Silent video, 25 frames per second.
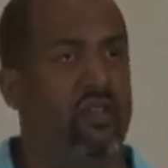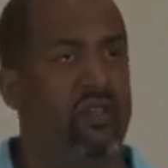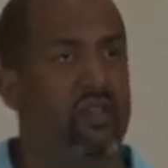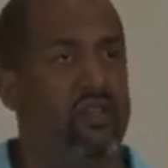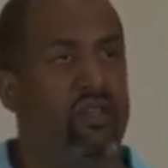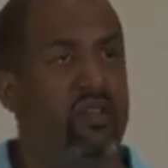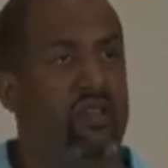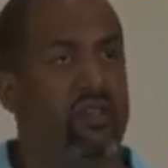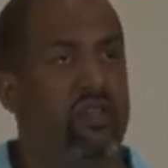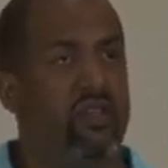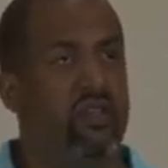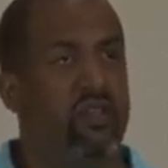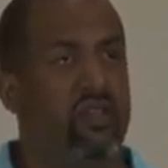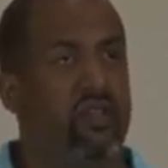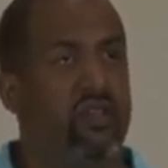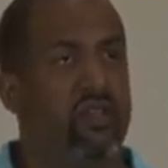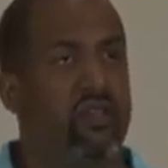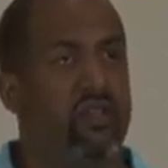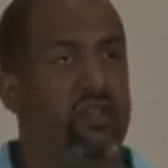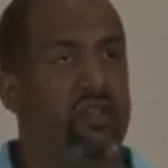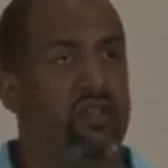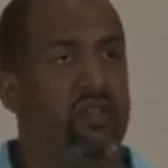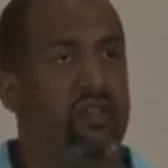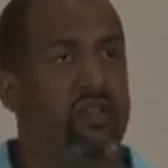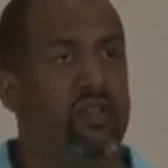
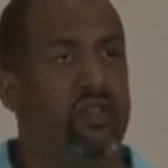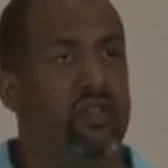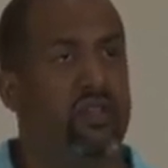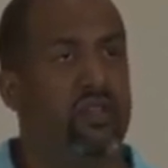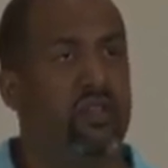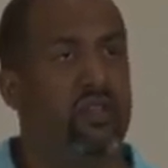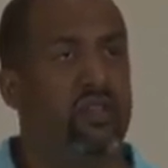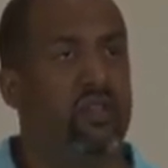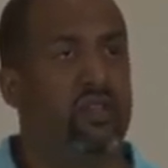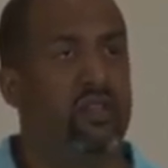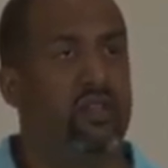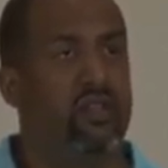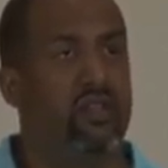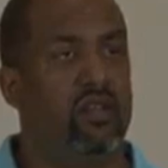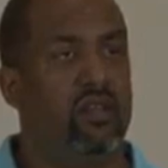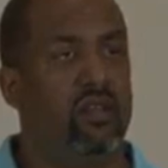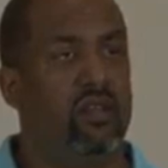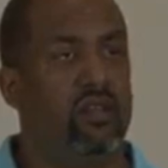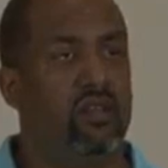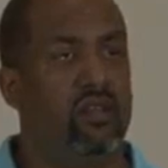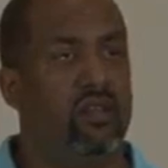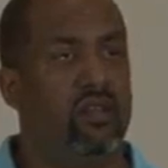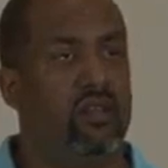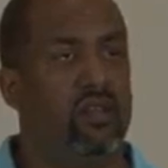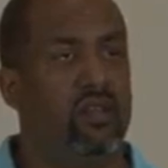
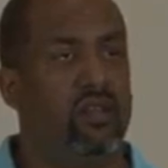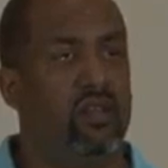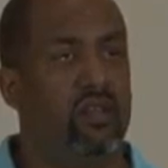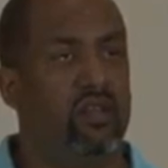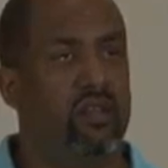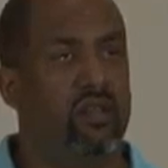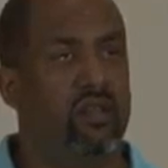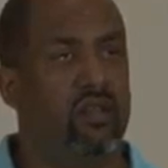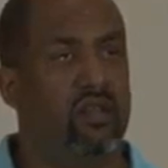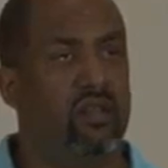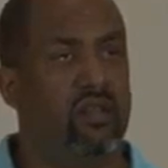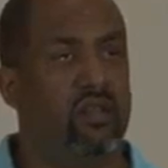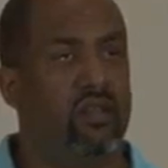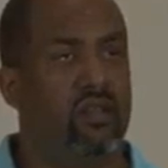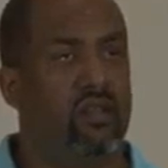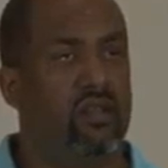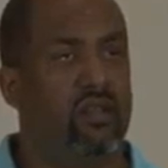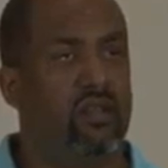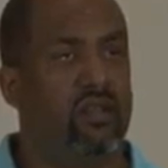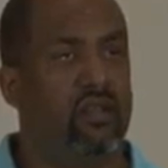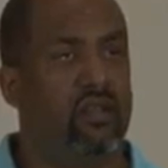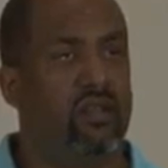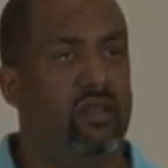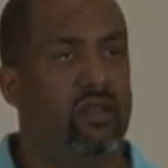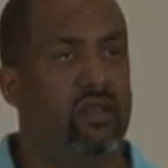Nothing is said.